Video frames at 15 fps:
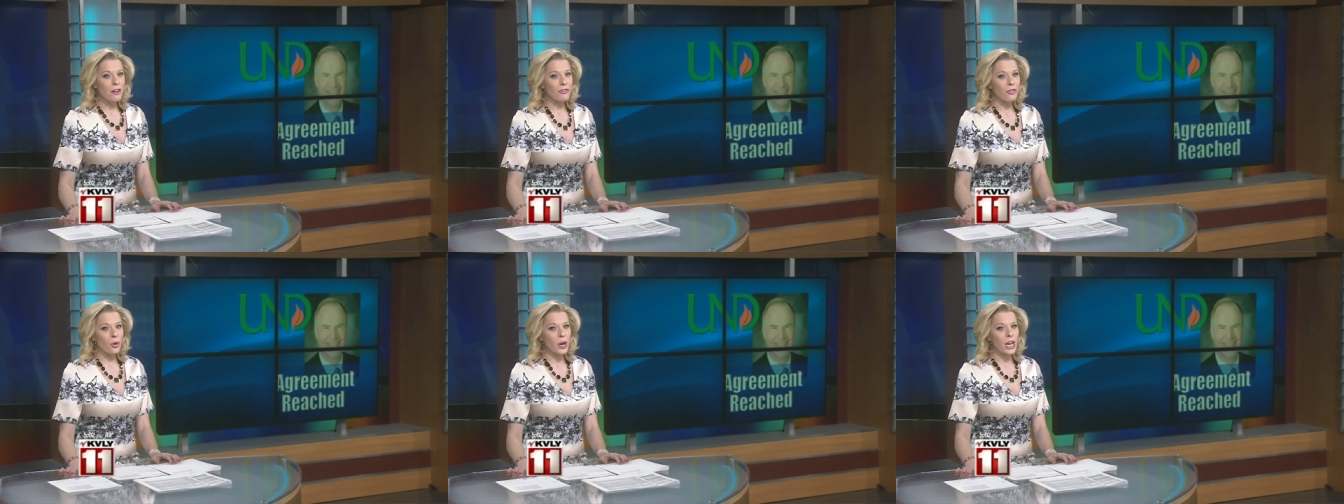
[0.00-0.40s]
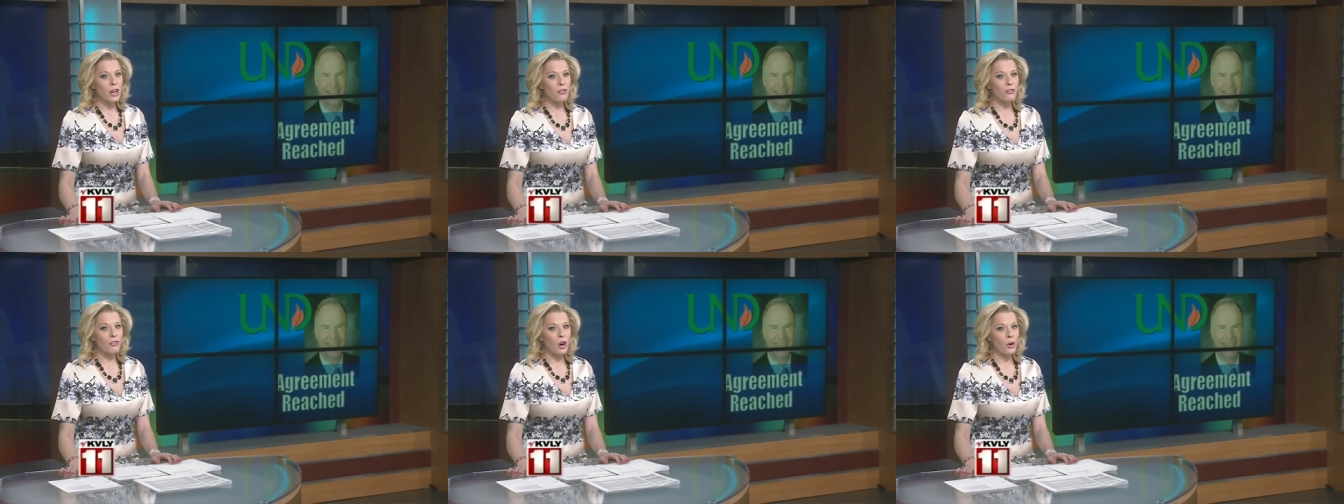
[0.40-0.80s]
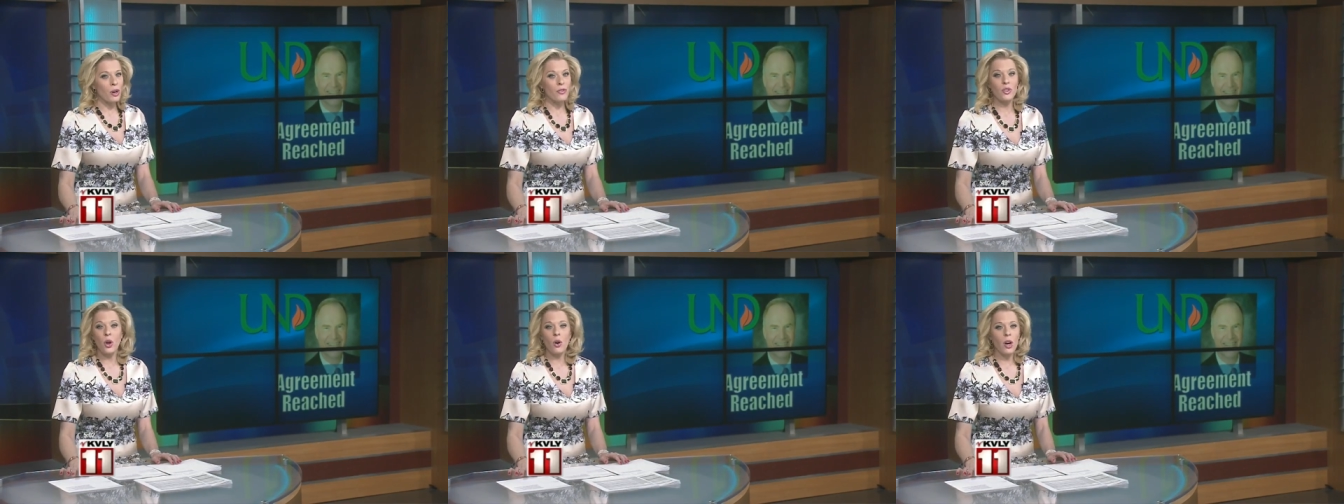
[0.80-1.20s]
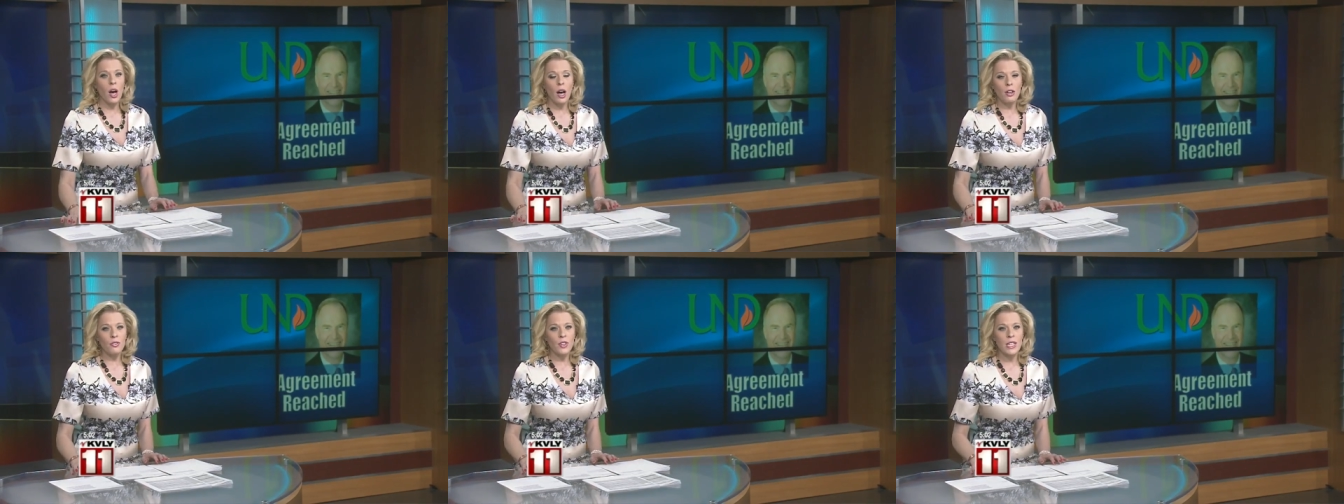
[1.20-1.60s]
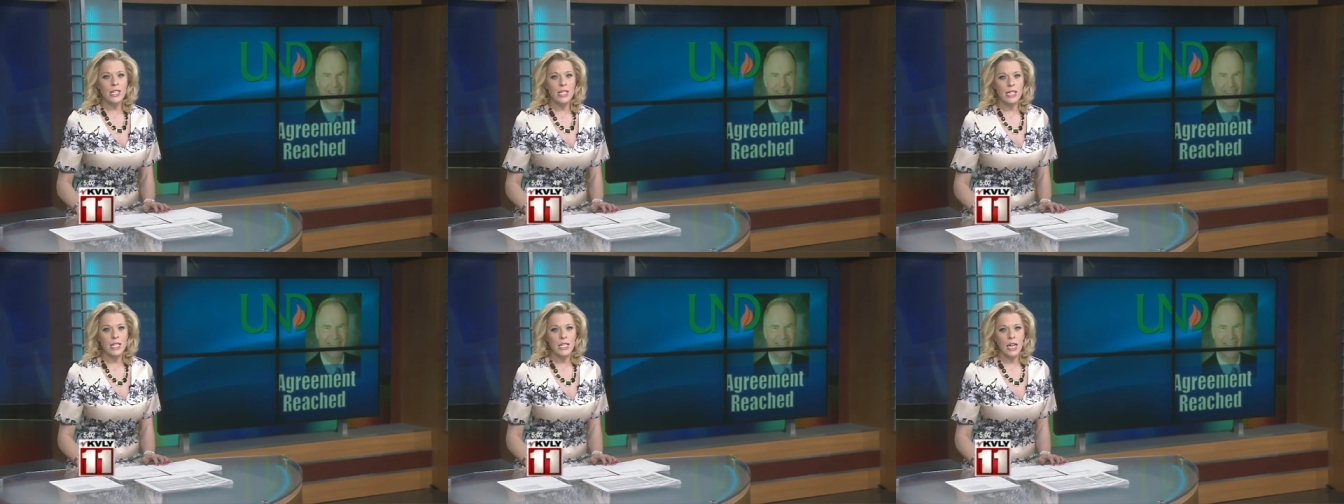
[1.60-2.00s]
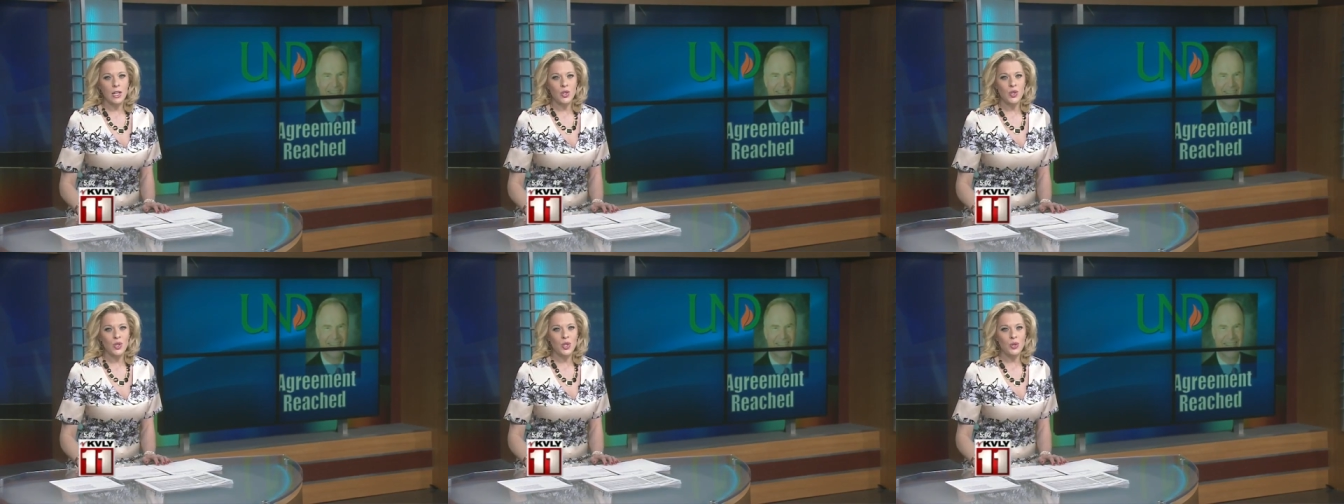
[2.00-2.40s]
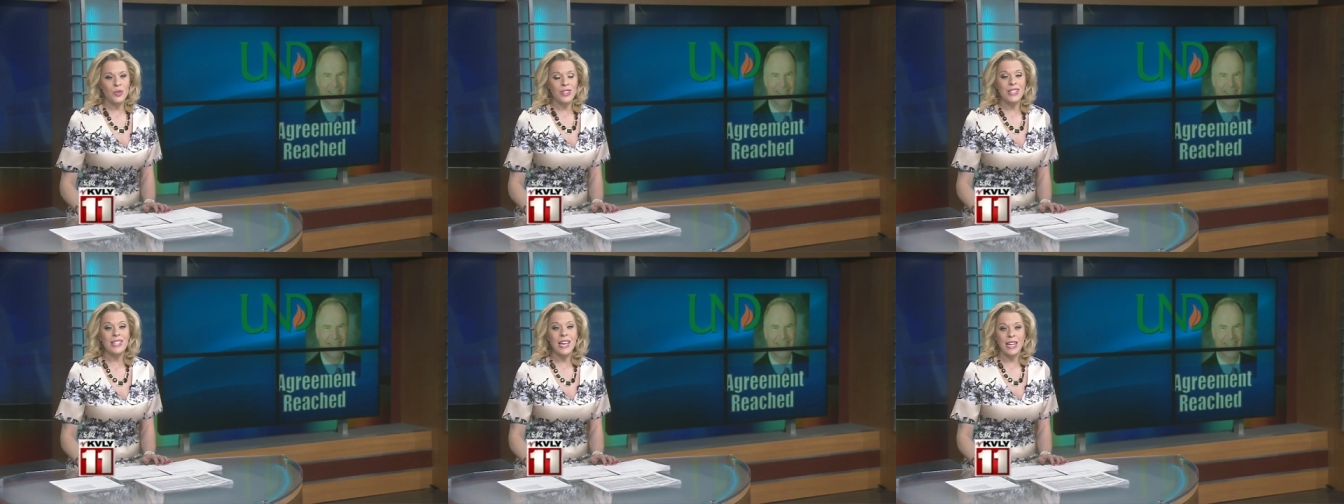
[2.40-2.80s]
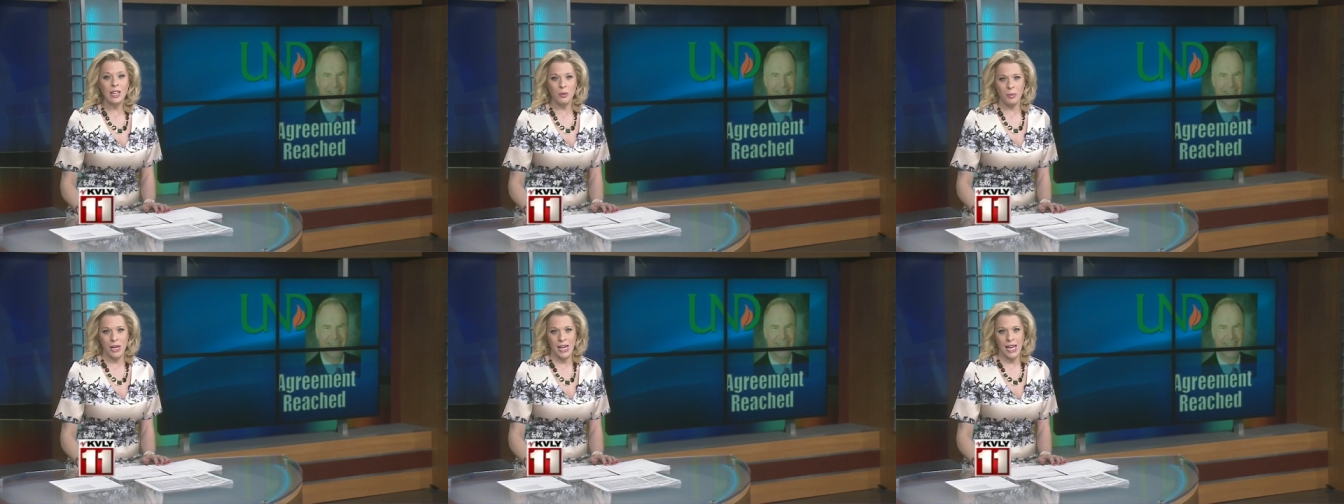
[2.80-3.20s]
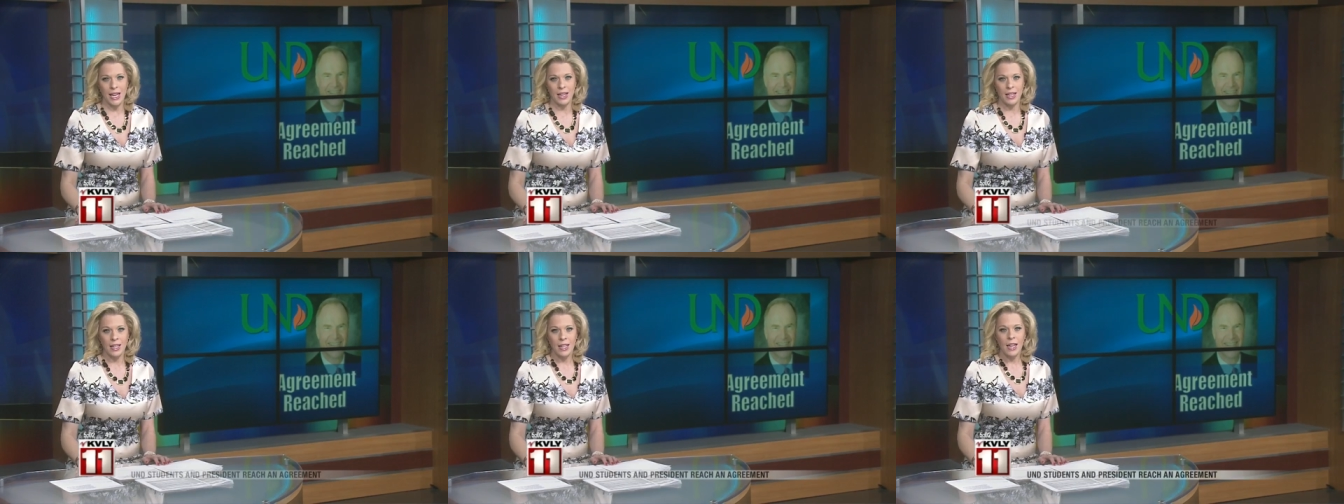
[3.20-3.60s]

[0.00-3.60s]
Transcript: avoid a vote of no confidence at tonight's Student Senate meeting.